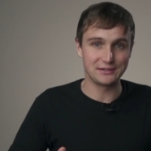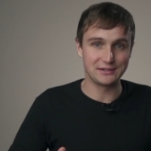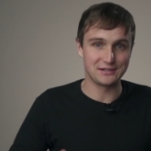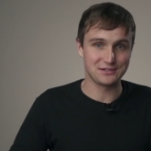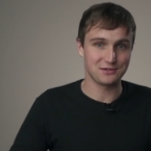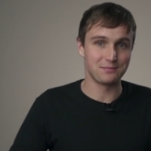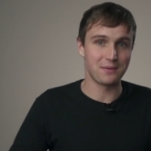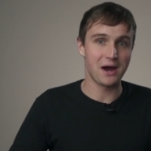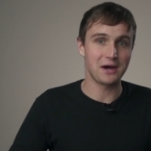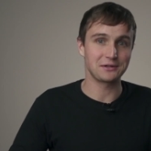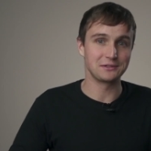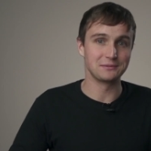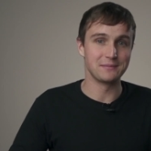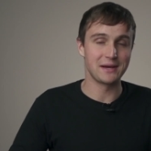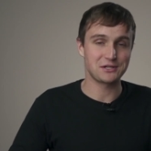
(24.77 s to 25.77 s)
is a
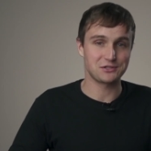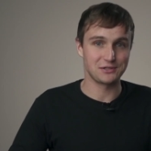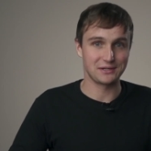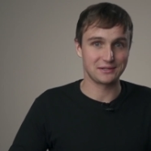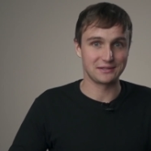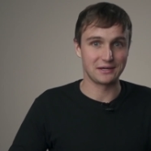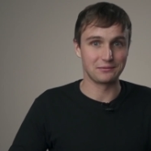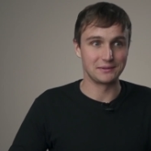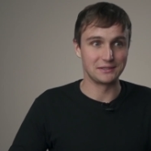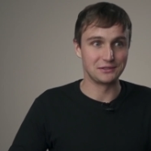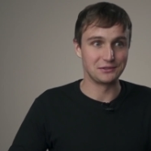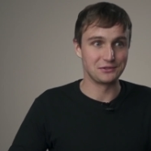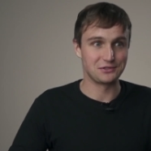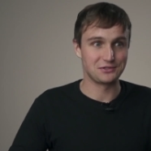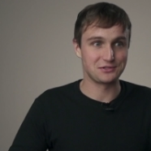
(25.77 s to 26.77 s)
modern metric that we
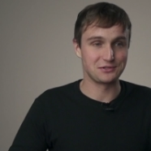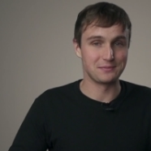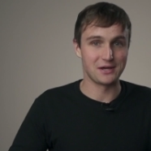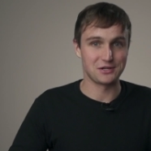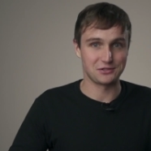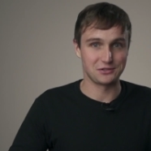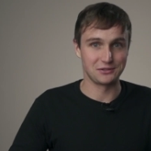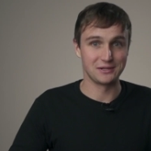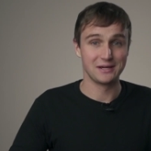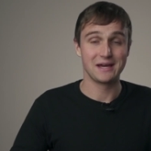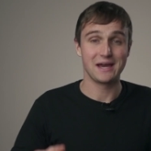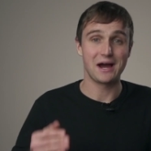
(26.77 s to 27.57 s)
use to measure